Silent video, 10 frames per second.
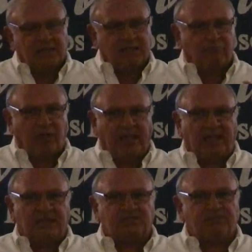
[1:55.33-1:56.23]
The
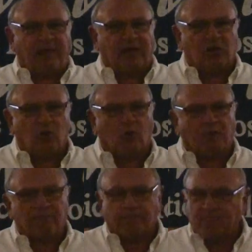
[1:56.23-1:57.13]
brain and the spinal
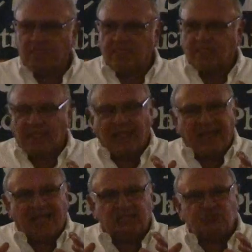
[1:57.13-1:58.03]
cord
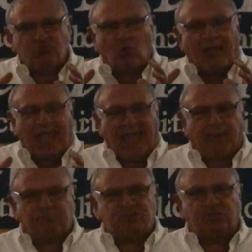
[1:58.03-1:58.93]
control
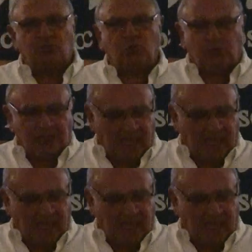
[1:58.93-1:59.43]
absolutely